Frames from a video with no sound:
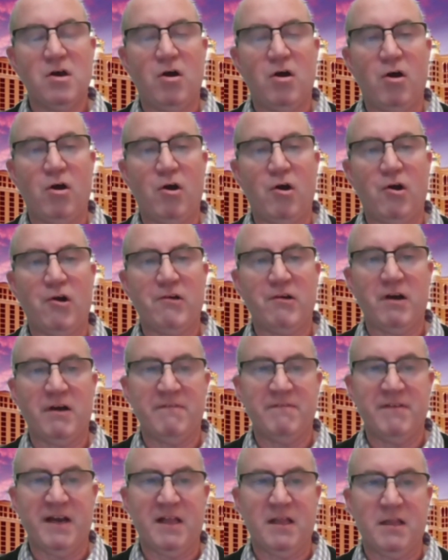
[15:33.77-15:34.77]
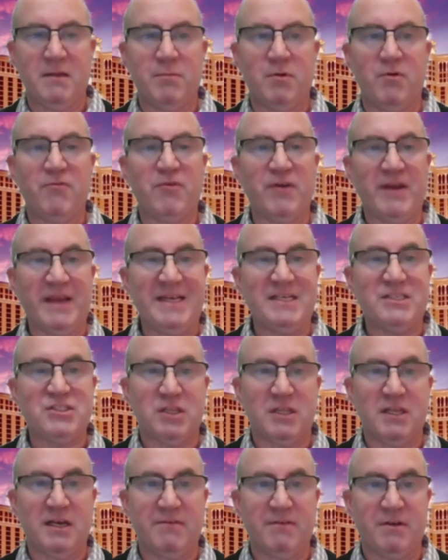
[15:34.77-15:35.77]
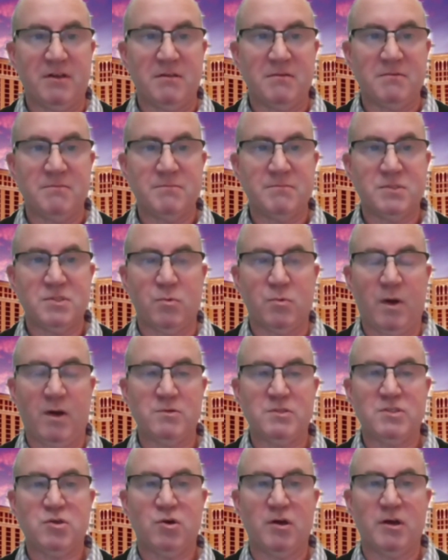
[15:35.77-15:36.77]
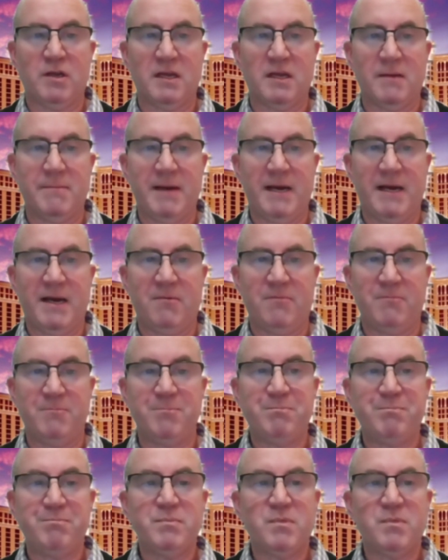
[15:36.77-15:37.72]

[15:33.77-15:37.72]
are available for each level. So I was talking about